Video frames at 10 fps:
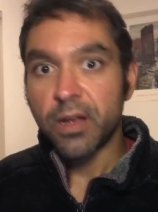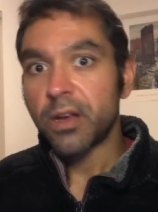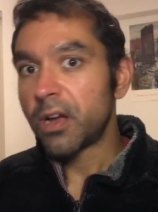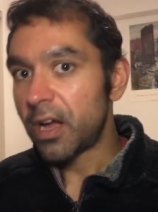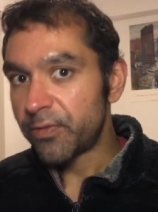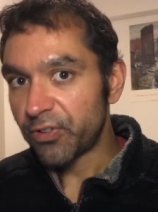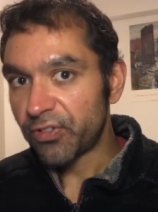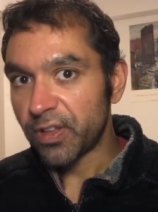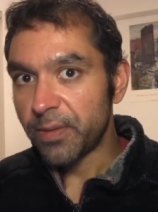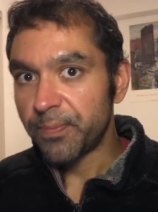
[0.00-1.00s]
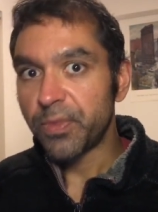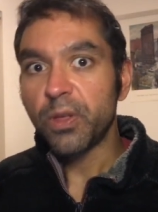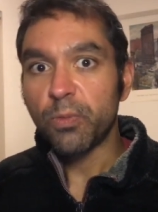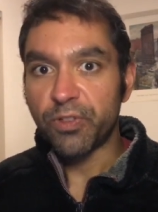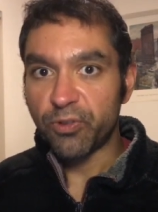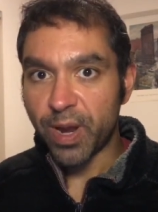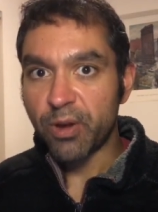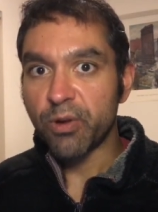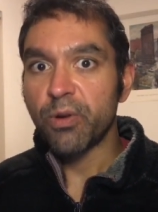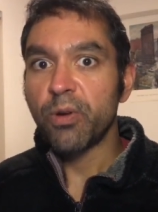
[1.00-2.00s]
Conversely, with
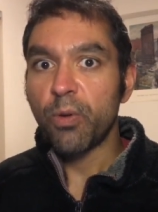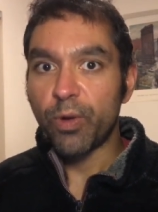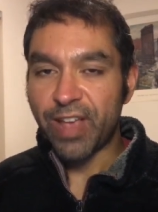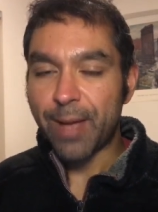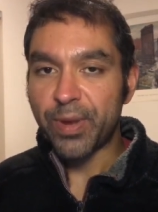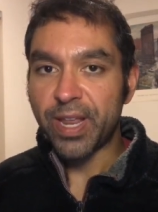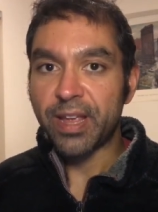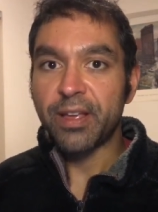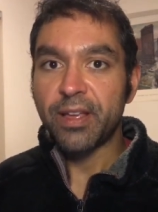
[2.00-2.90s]
surrender, what's happening?